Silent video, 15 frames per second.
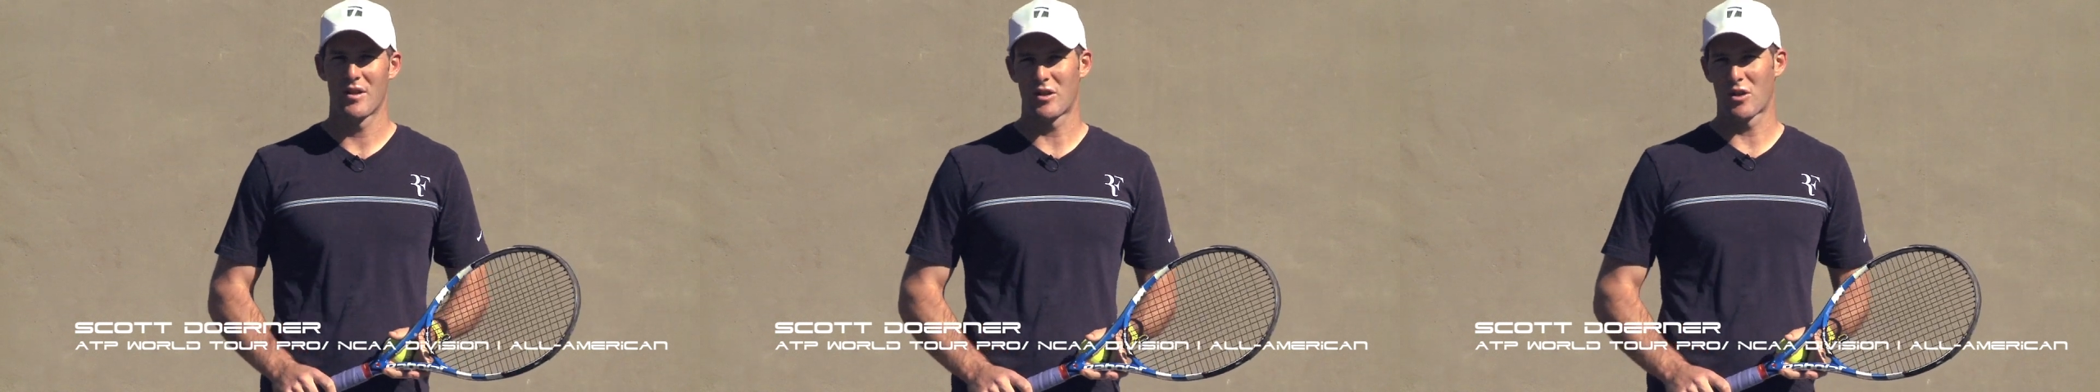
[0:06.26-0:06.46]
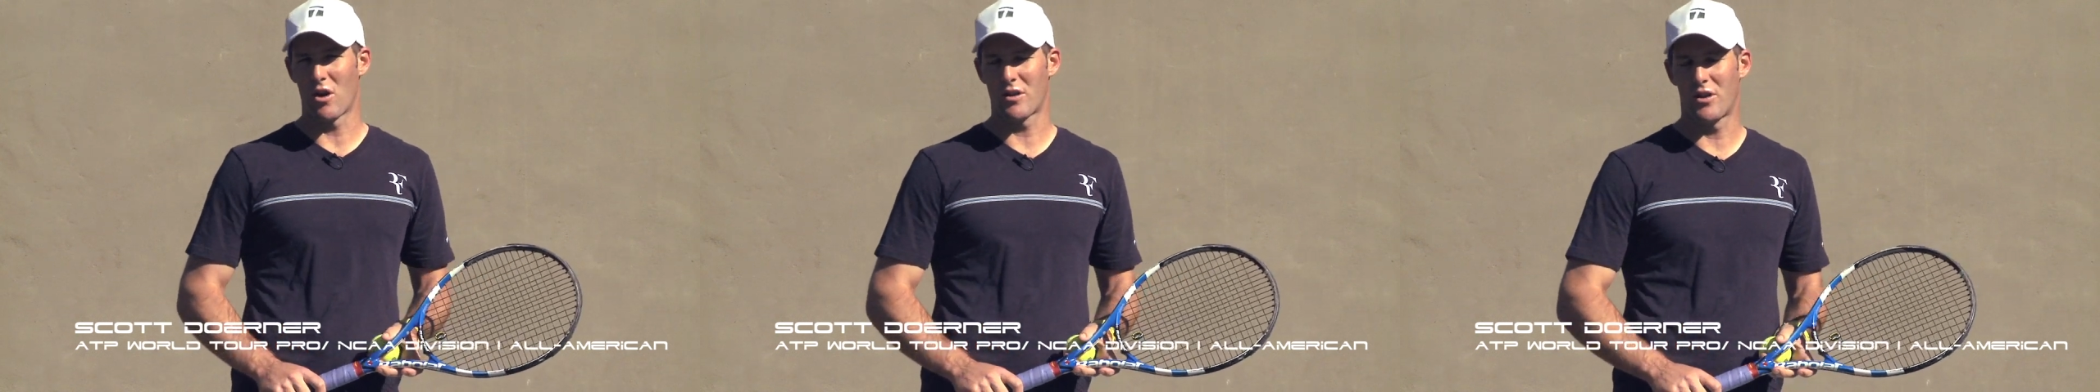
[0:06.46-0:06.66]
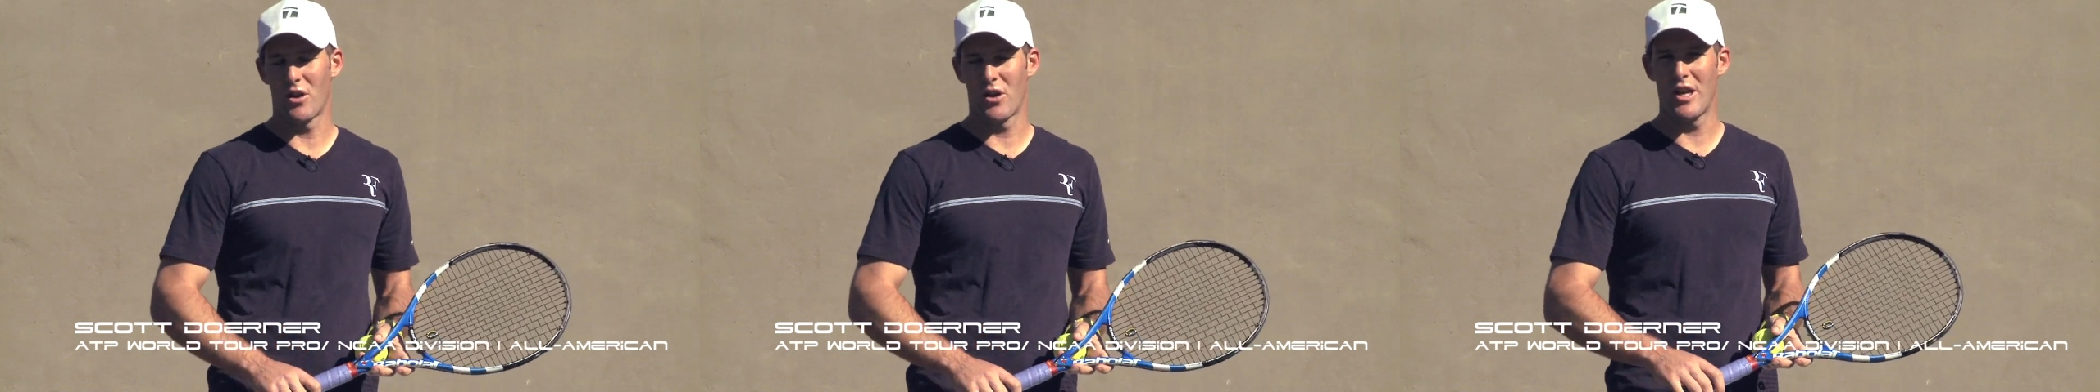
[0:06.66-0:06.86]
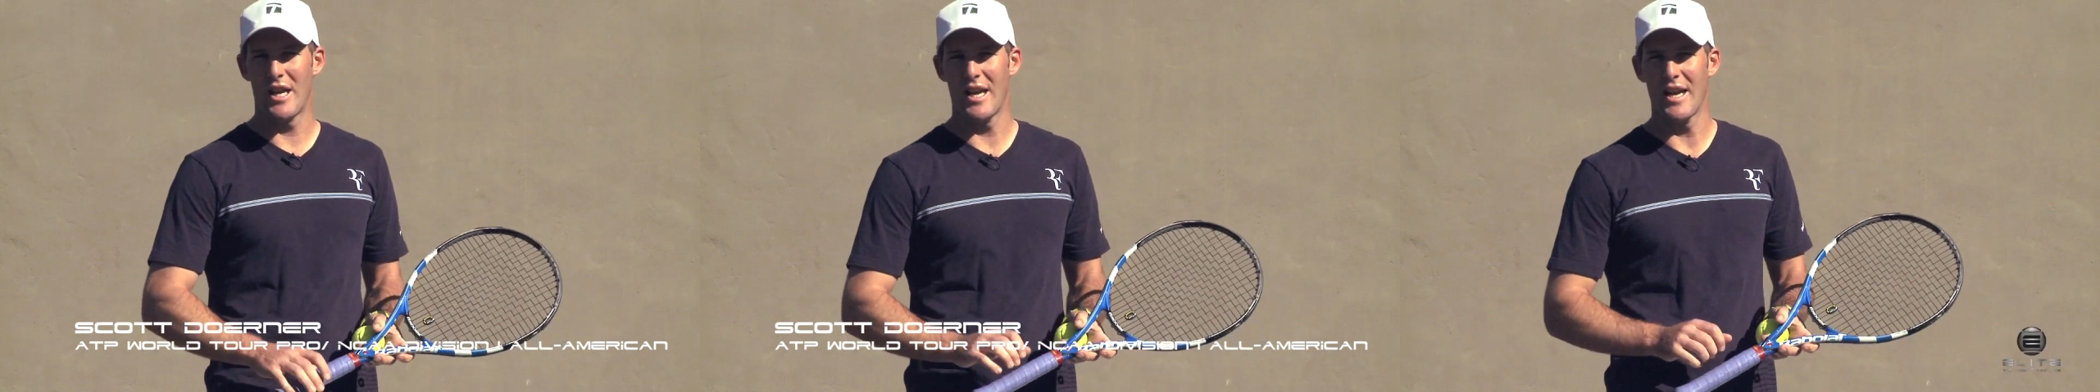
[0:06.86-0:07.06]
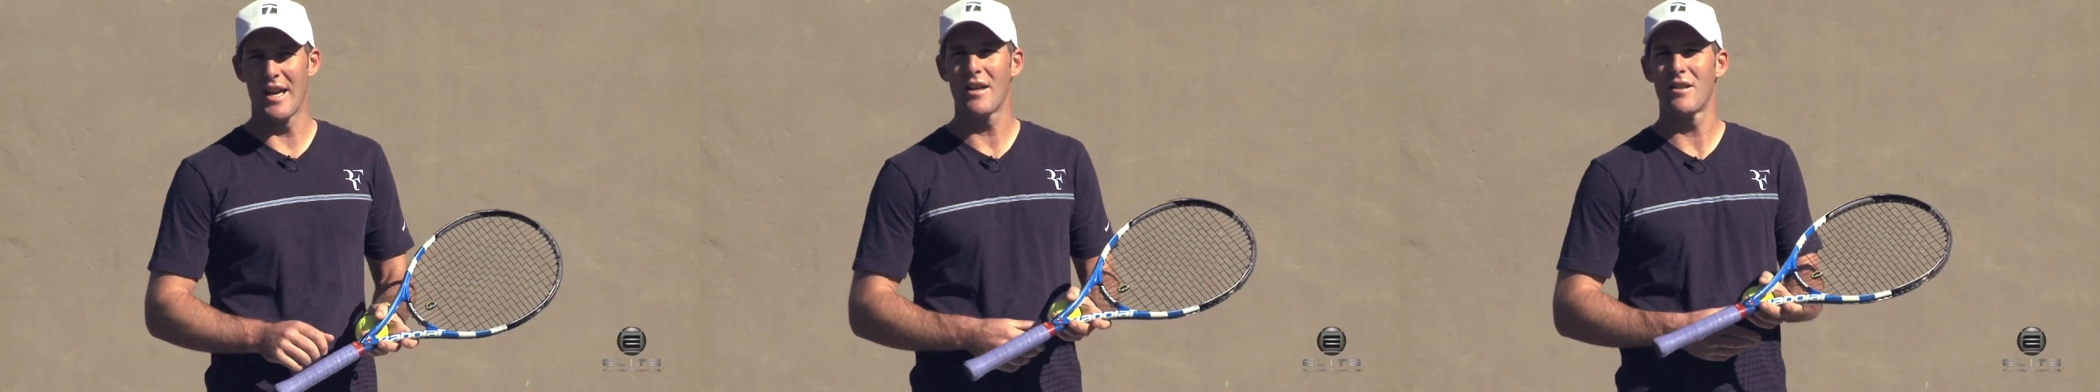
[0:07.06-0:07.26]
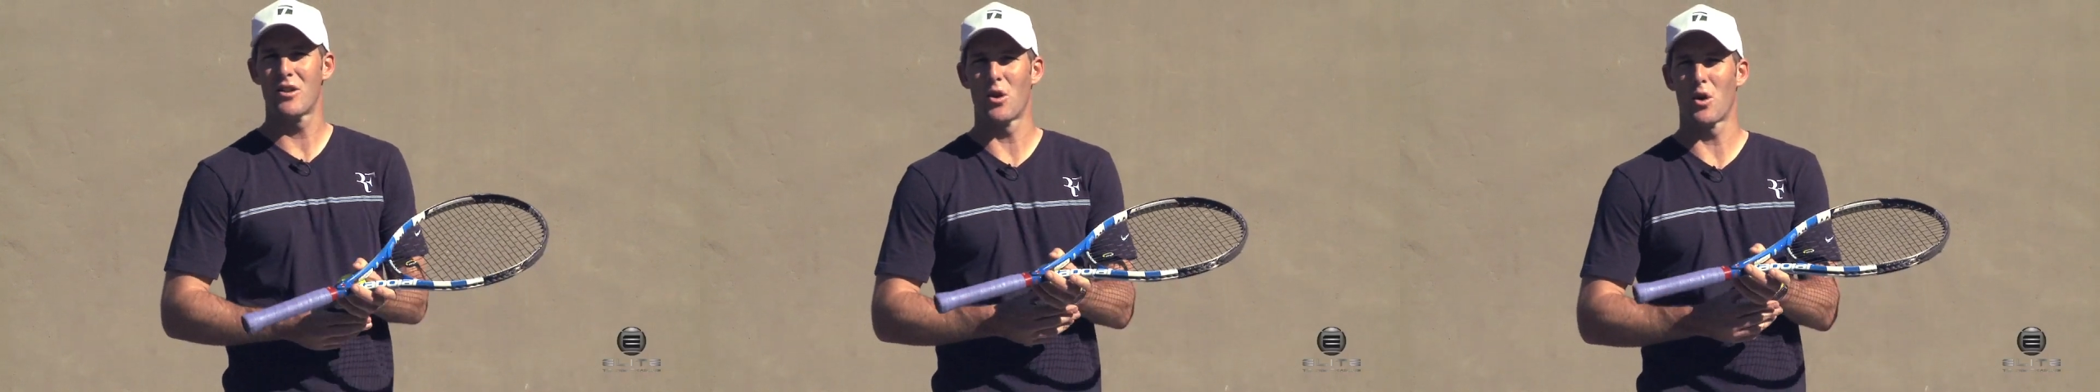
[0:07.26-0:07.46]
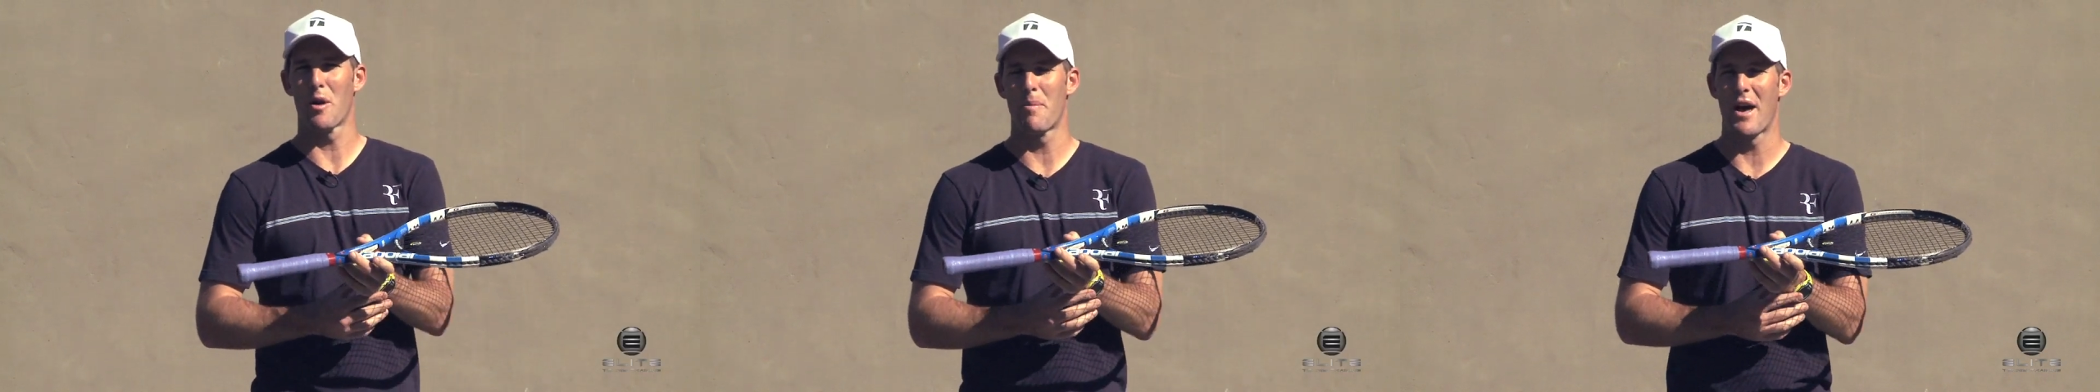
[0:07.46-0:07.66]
Scott Doerner here. Talk